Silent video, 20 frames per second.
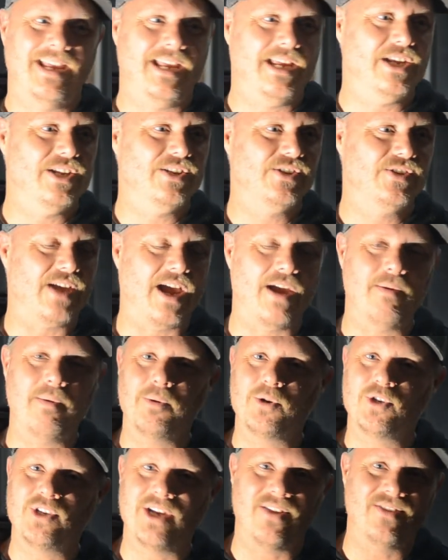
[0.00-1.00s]
is, I
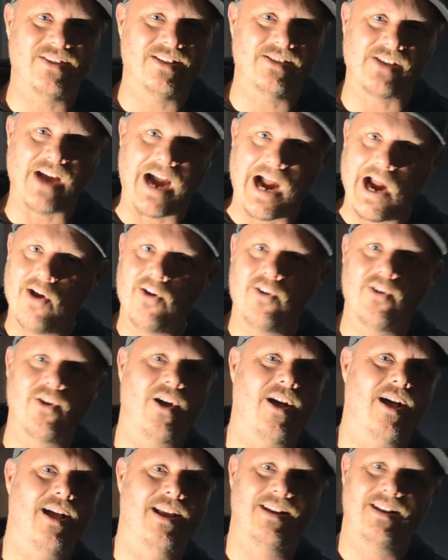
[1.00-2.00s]
remember she had these iron
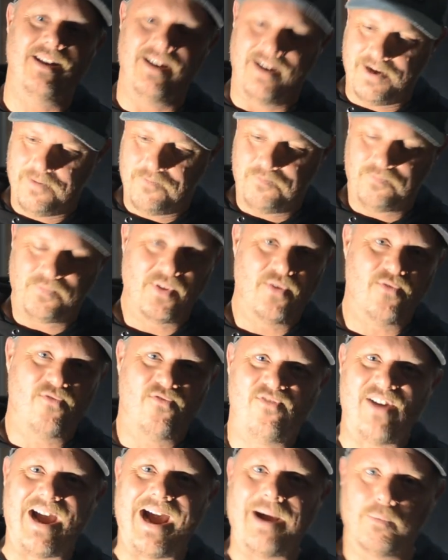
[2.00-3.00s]
on
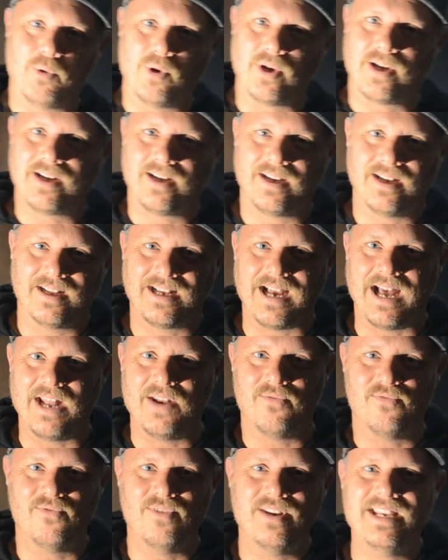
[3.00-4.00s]
fabric
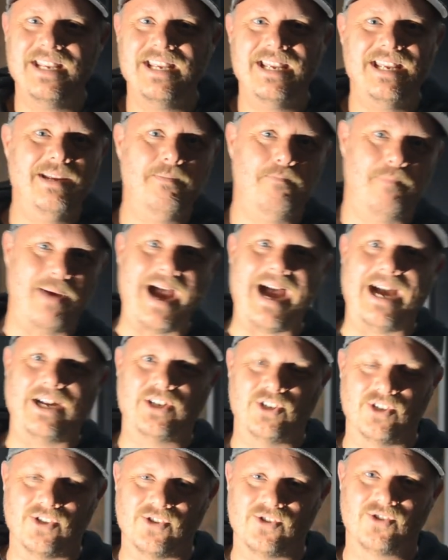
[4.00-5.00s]
kind of knee
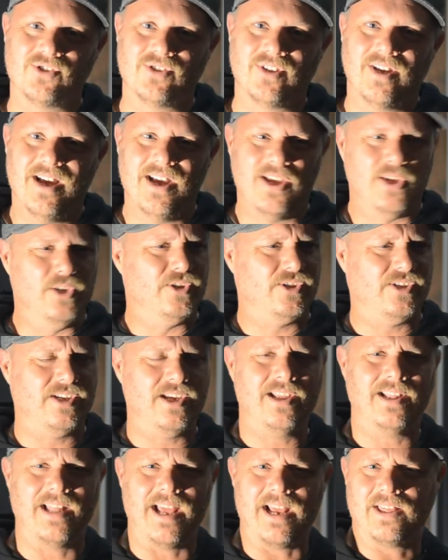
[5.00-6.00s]
patches. You
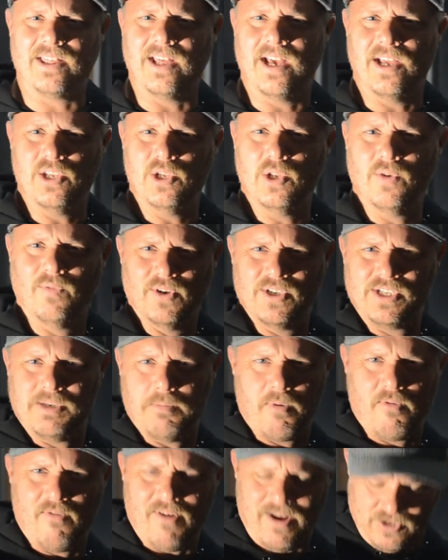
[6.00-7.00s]
see, like the
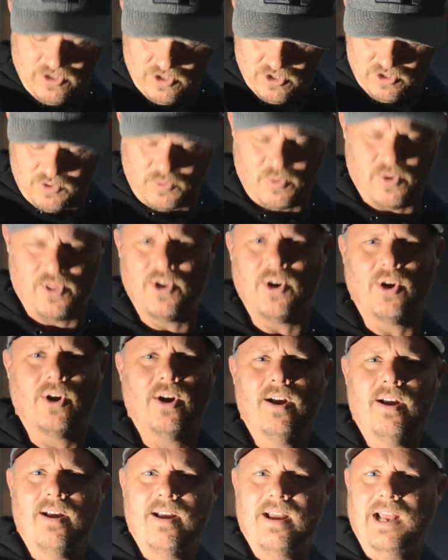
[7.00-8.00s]
university professors with
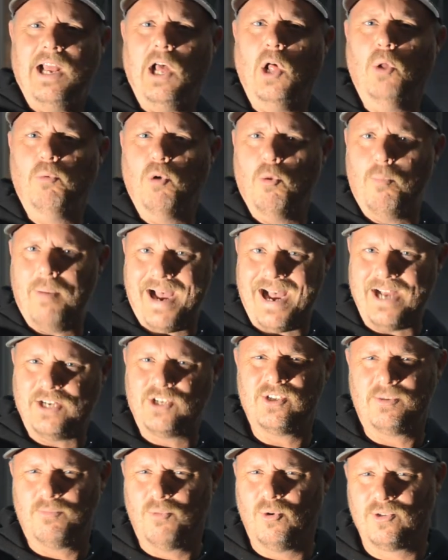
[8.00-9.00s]
their elbow
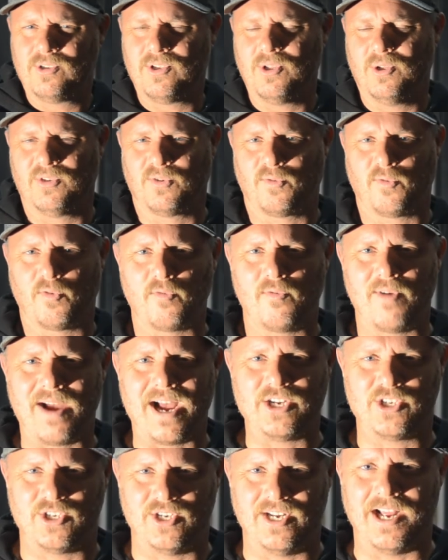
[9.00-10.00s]
patches. Most of those are for
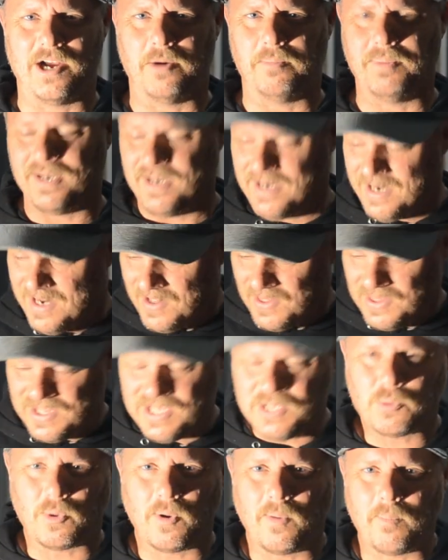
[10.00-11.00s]
fashion now, but
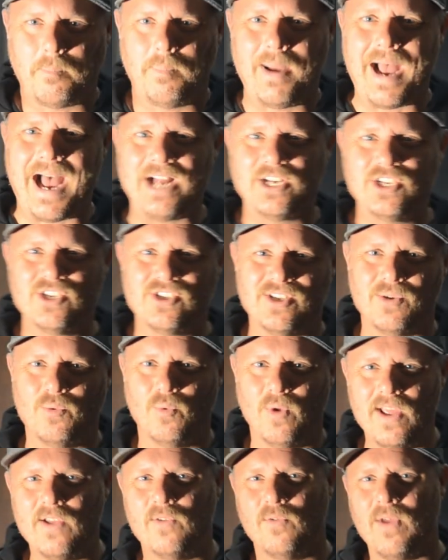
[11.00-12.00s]
these were patches
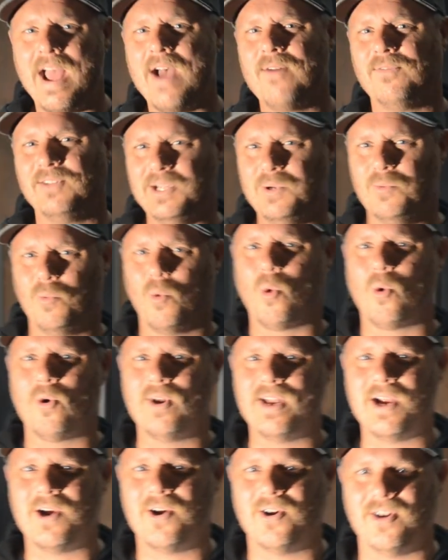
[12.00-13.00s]
in, in heavily
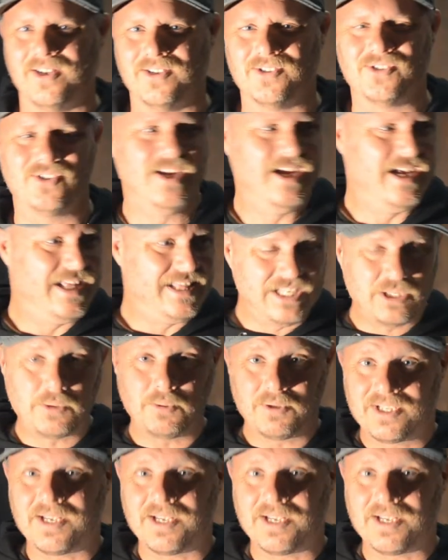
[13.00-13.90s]
worn areas. This was